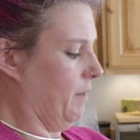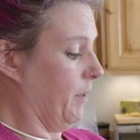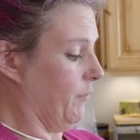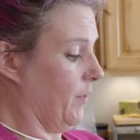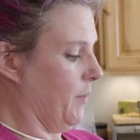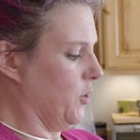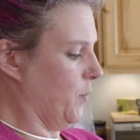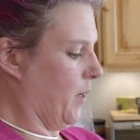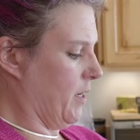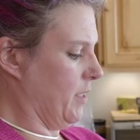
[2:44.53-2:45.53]
But for the
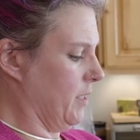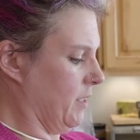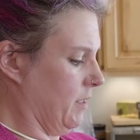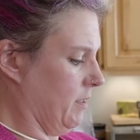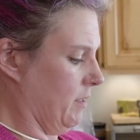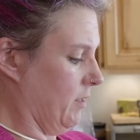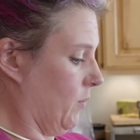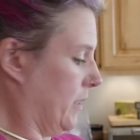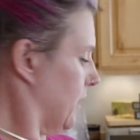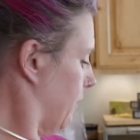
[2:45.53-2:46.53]
most part,
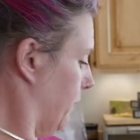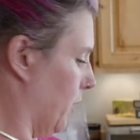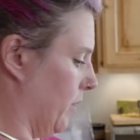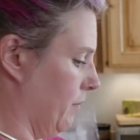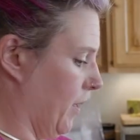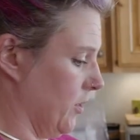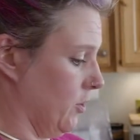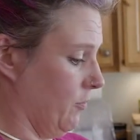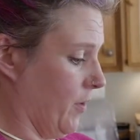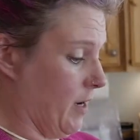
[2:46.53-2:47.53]
the ones I've broken apart
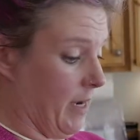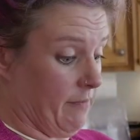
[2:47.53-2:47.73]
so far,